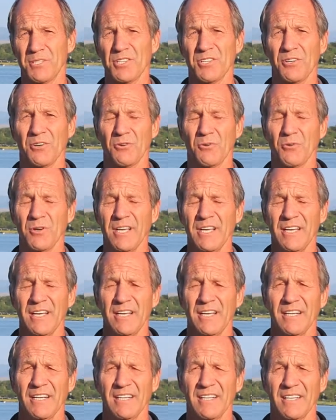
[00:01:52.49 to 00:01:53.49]
So,
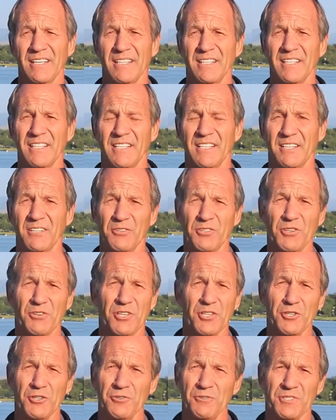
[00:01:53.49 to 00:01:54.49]
uh, you know, you
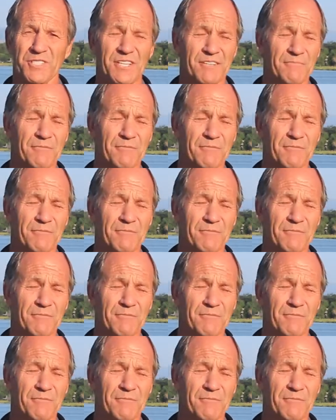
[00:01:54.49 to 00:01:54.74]
can use,